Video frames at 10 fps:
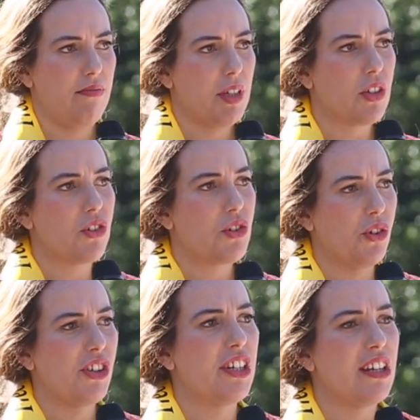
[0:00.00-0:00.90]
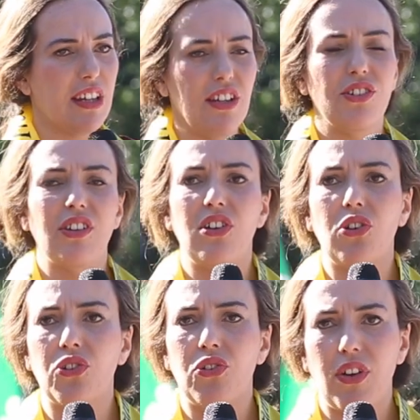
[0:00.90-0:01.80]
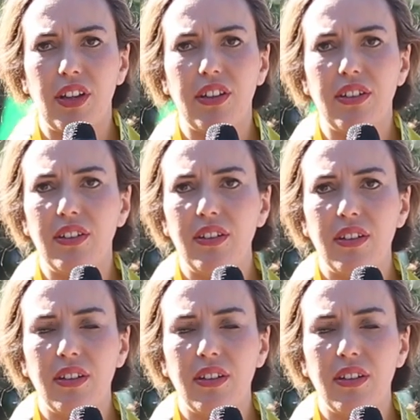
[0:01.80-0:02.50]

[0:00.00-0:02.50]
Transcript: because Julian is an Australian.